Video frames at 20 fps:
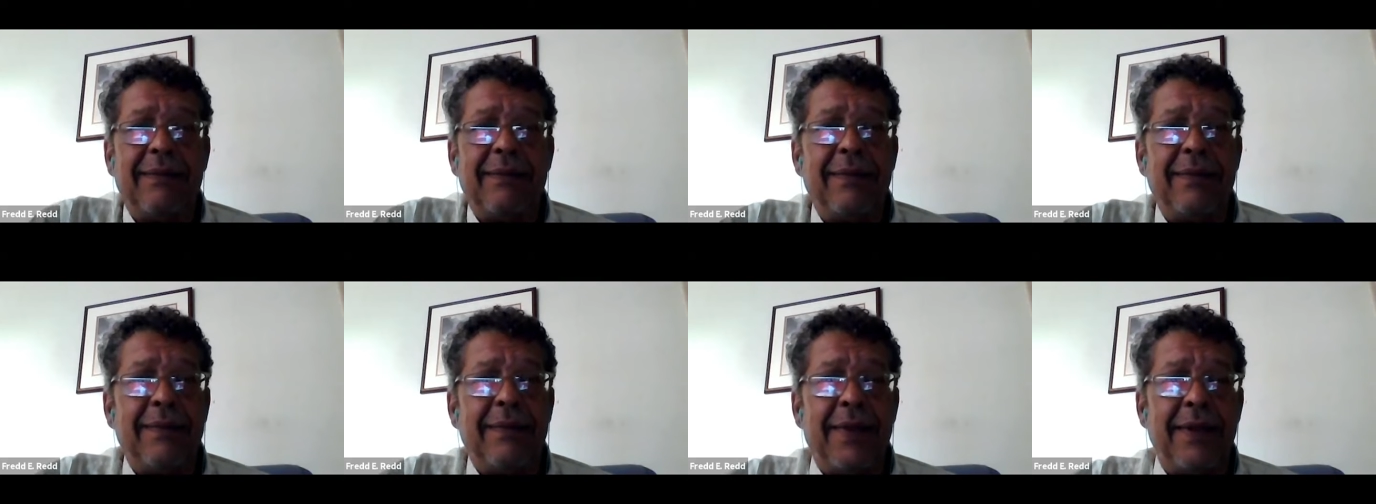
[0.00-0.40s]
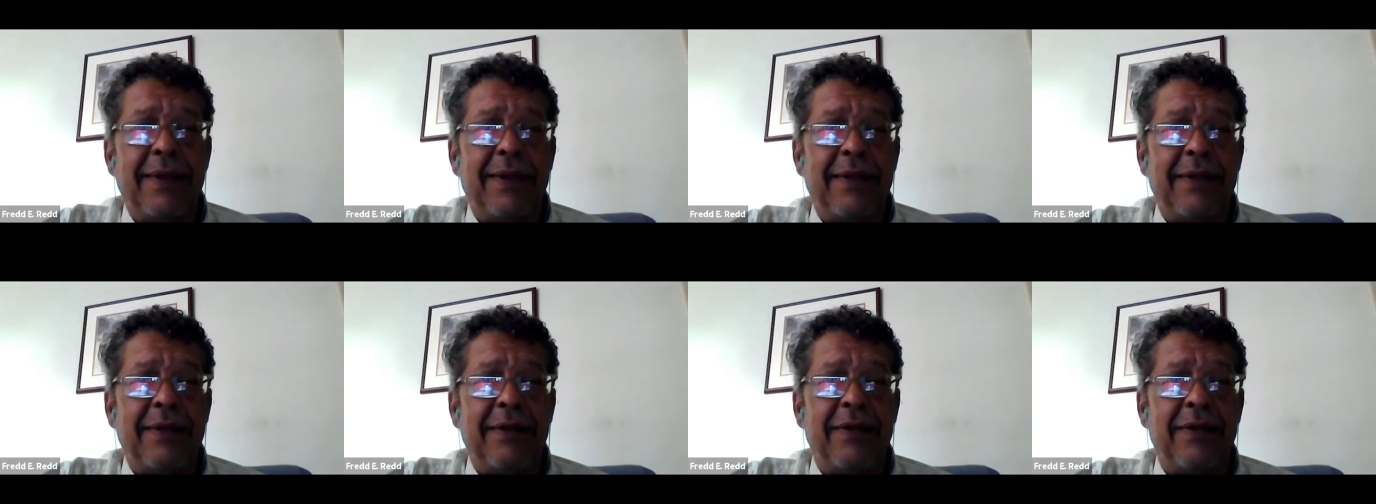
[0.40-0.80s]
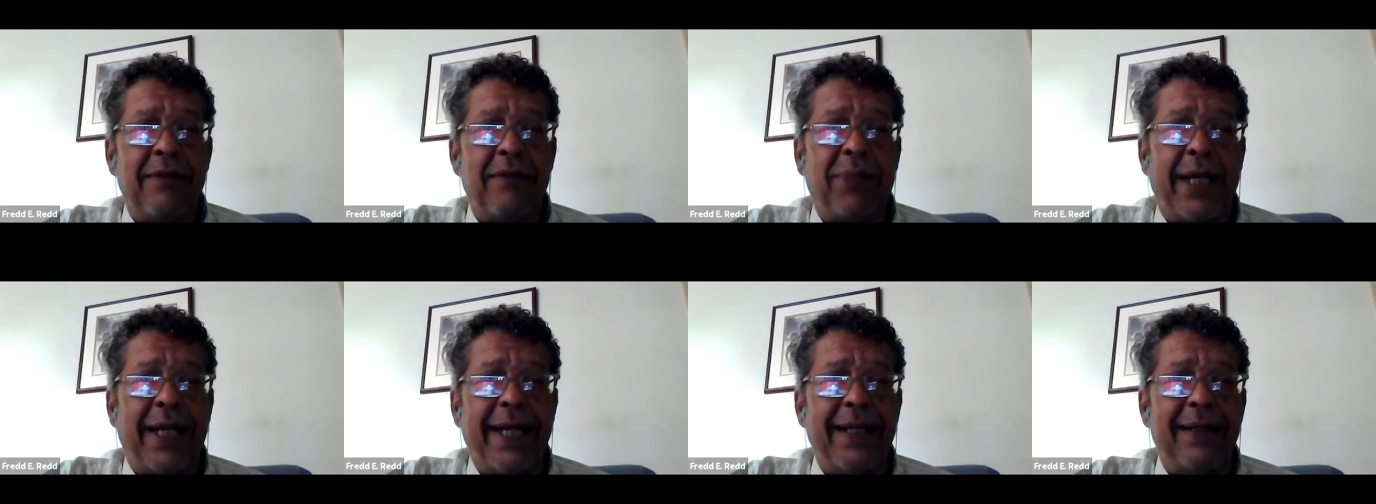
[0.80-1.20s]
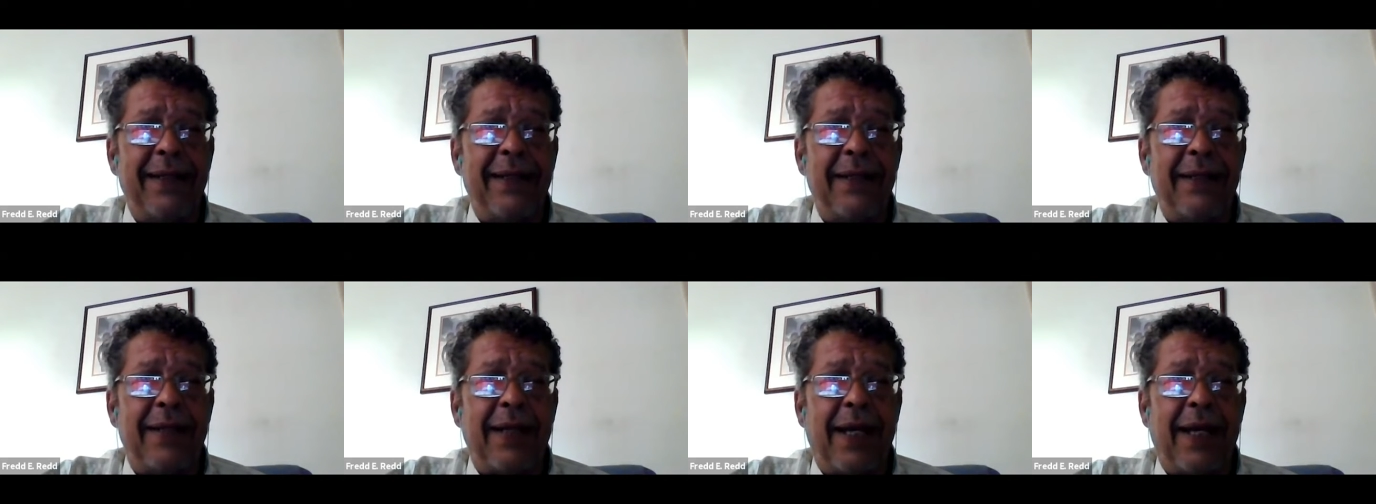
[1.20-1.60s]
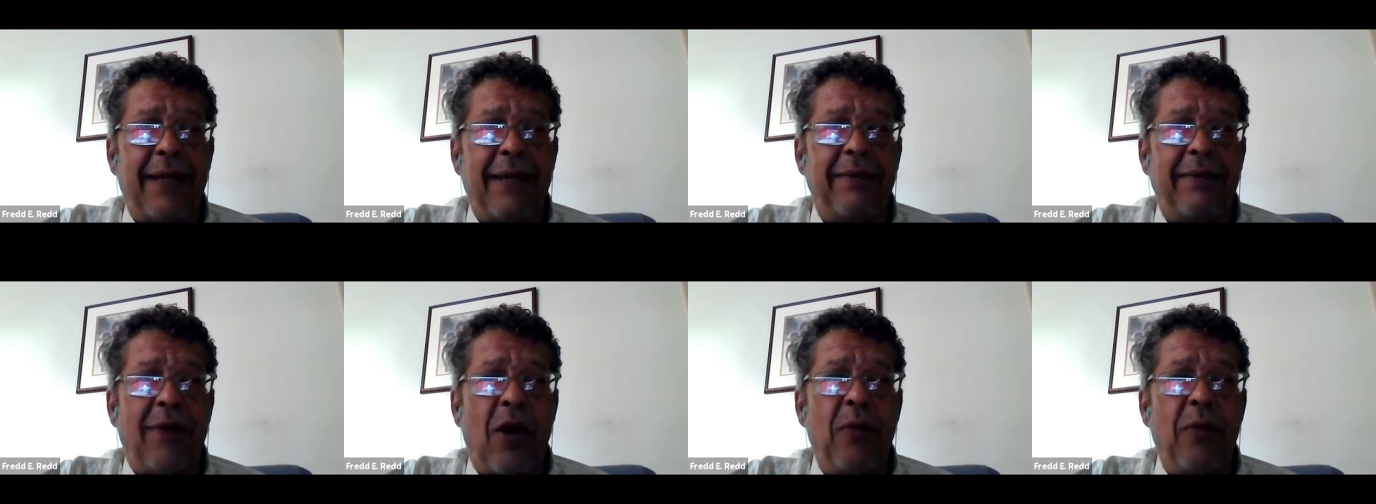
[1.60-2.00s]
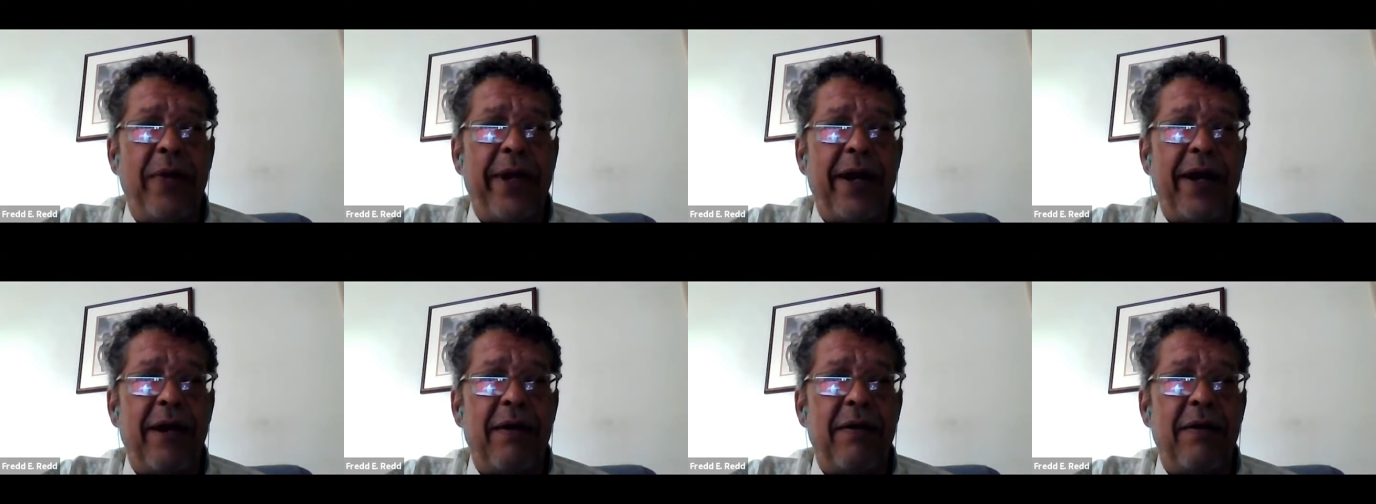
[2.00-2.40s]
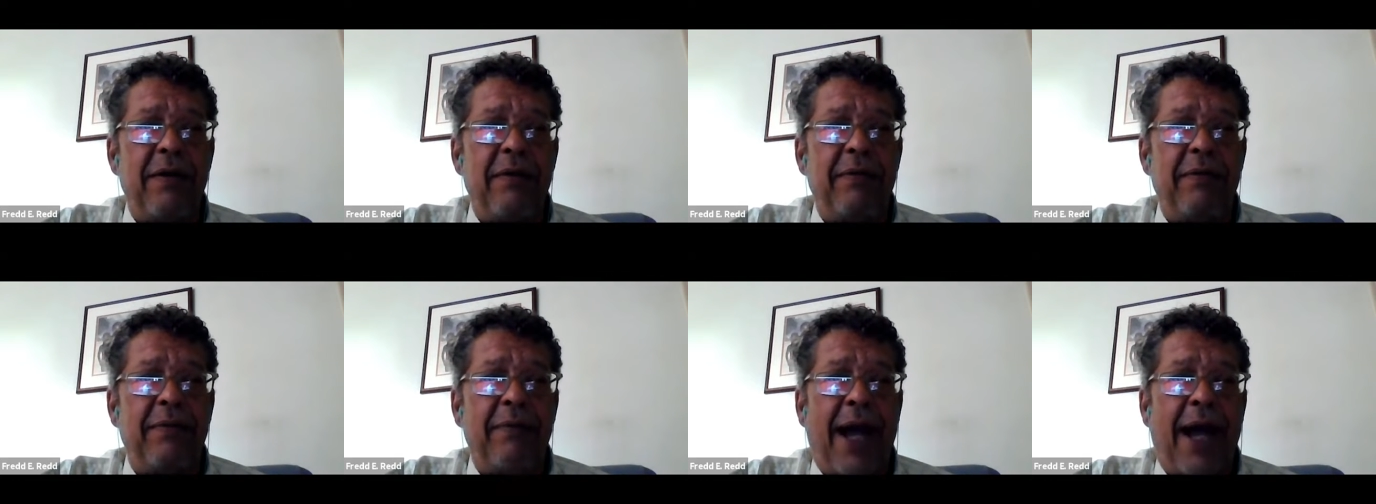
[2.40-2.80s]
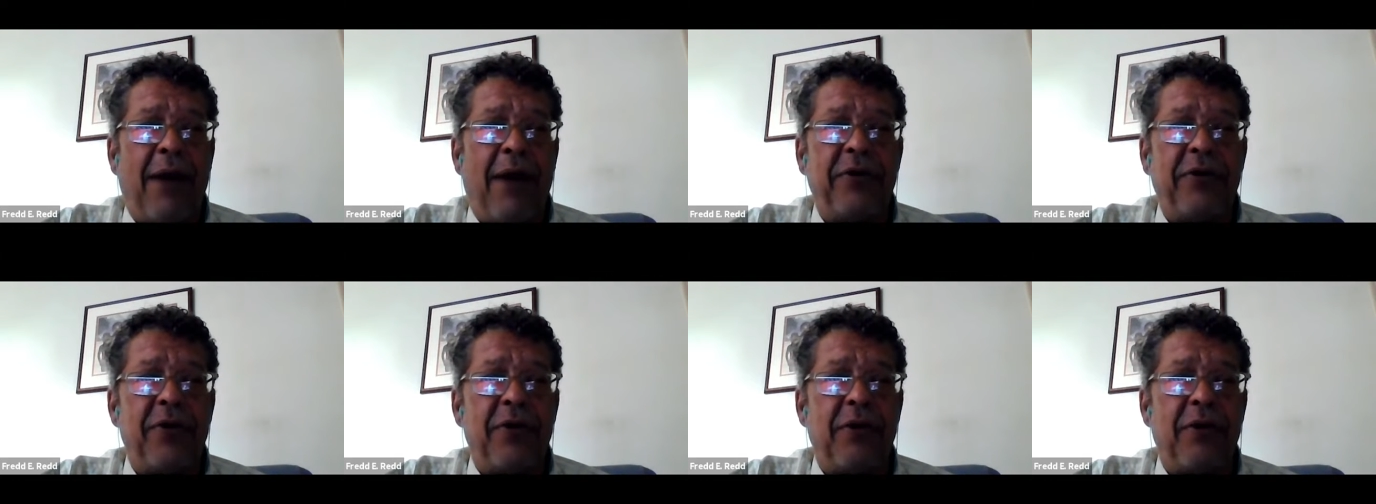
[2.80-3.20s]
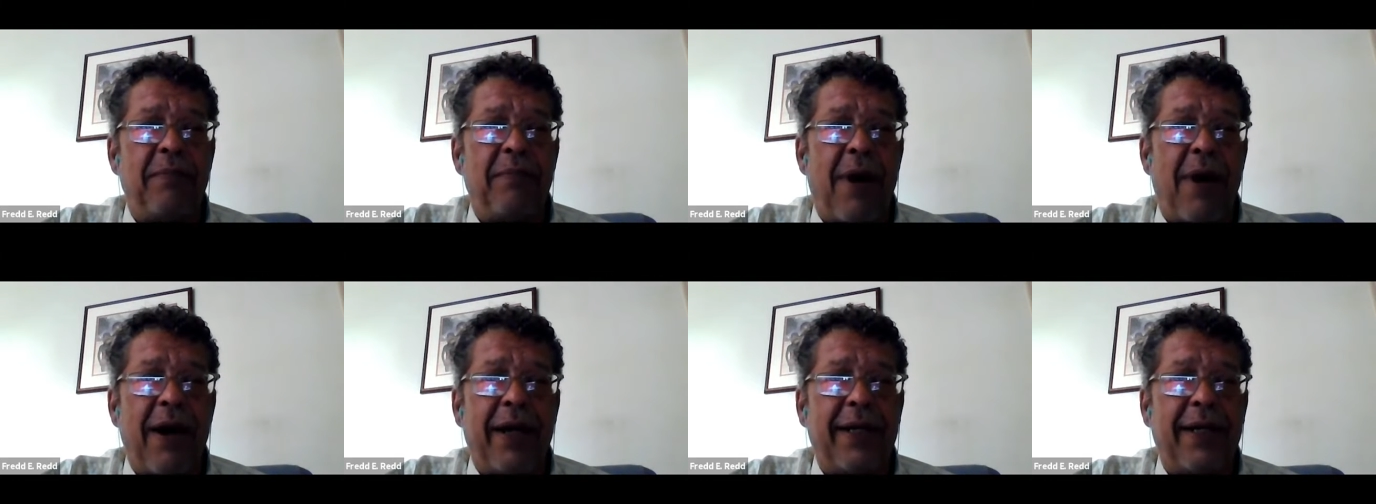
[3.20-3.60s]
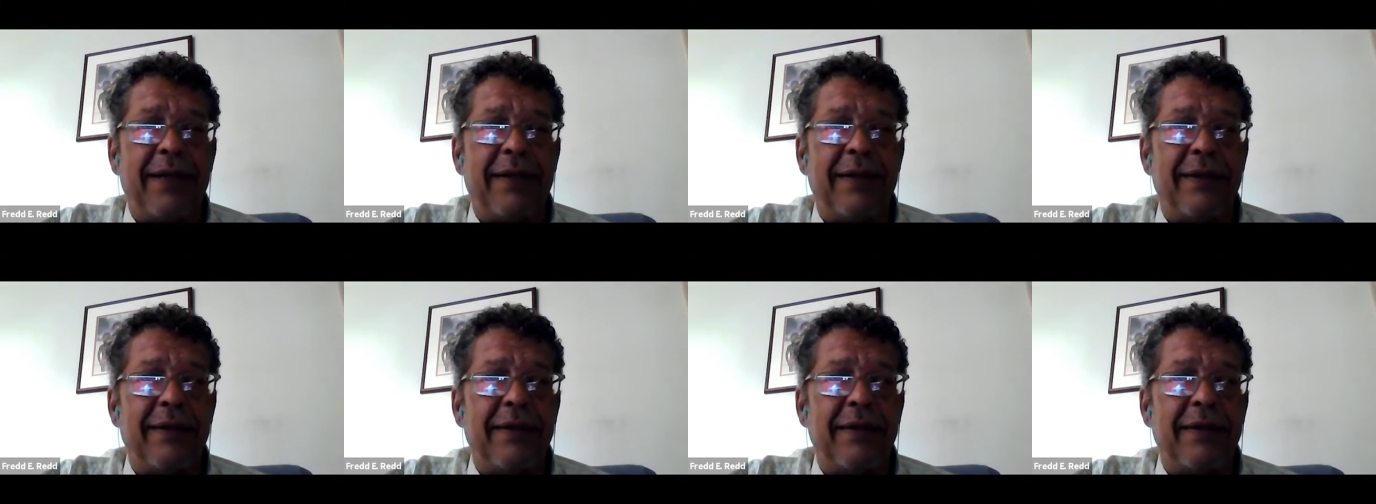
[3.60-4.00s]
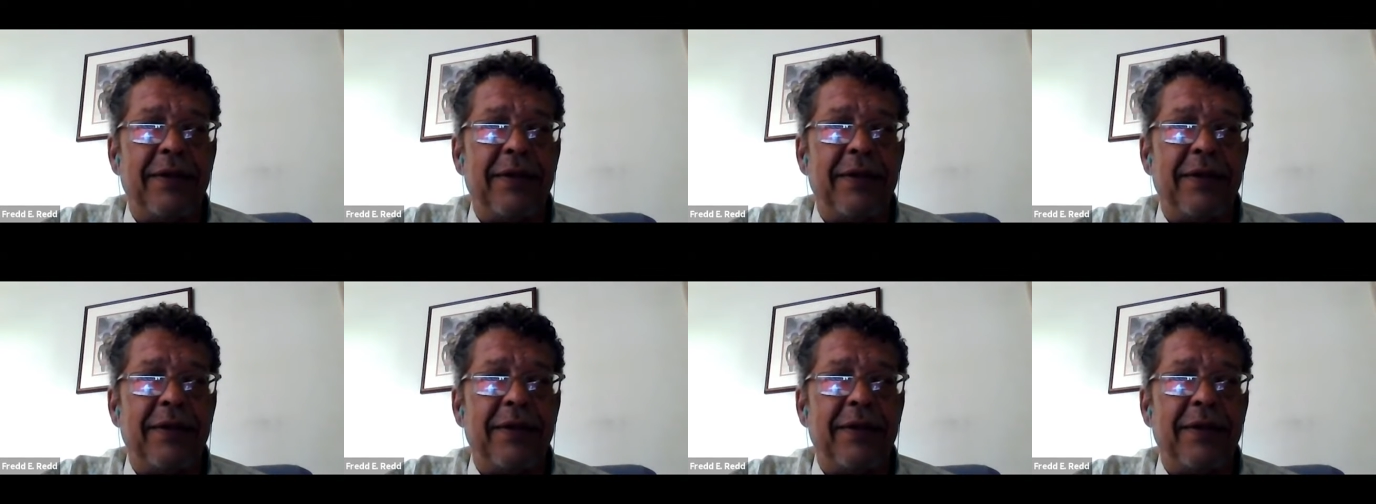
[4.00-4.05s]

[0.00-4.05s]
the blatant open air outdoor market